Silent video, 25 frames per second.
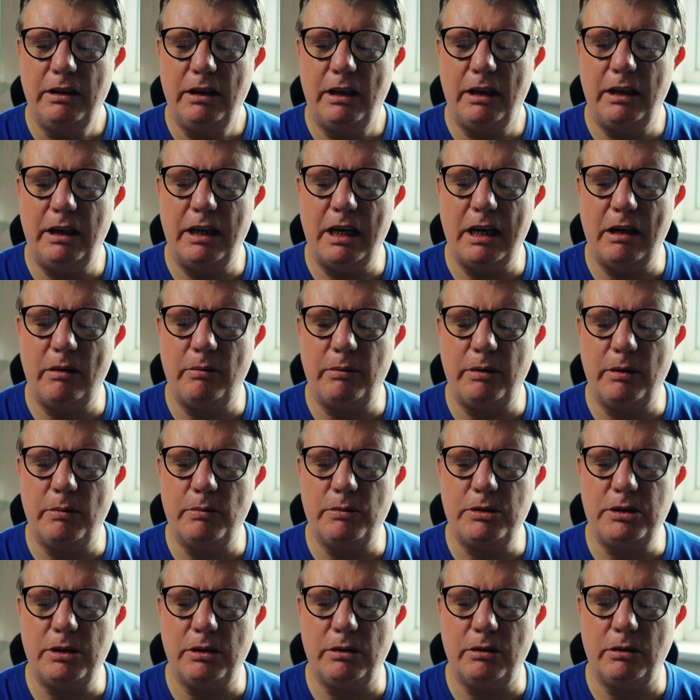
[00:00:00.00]
and help
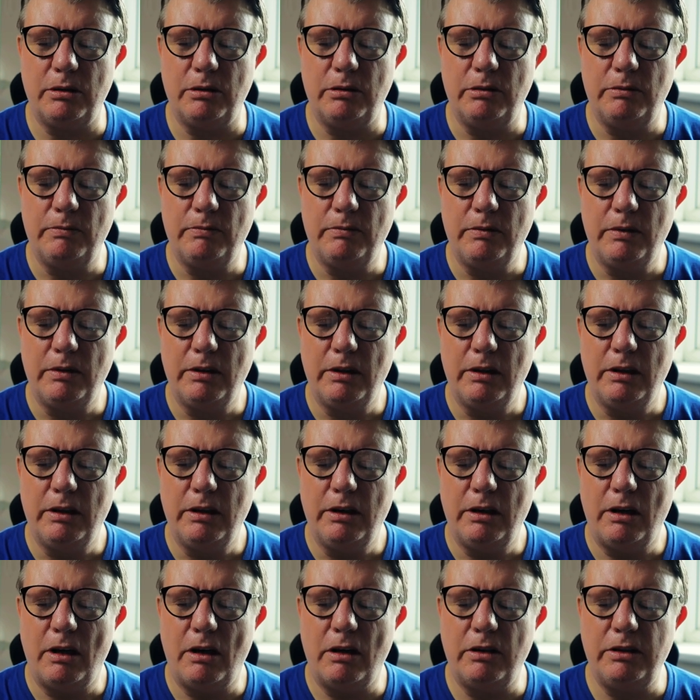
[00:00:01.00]
them to
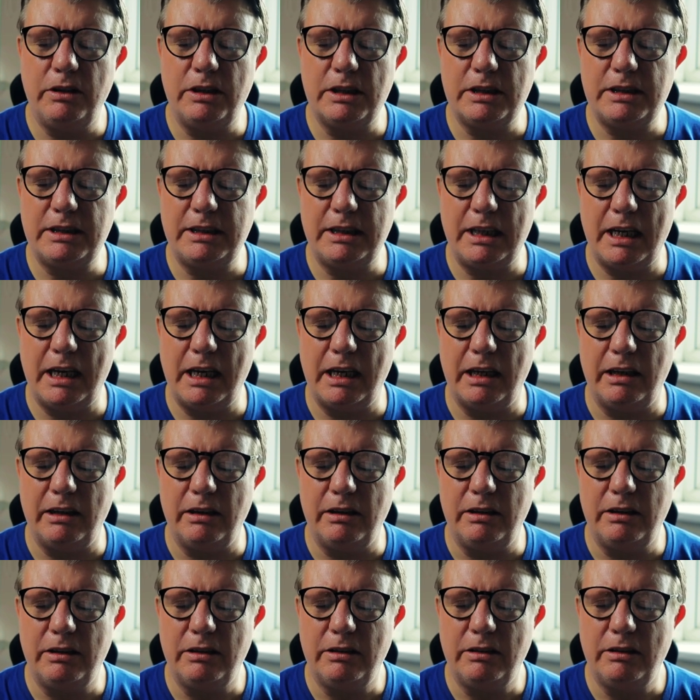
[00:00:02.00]

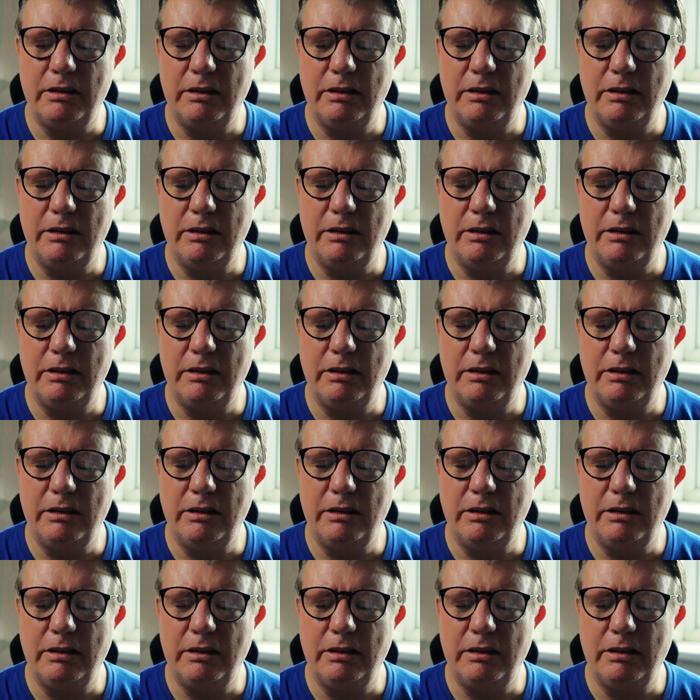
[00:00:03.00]
understand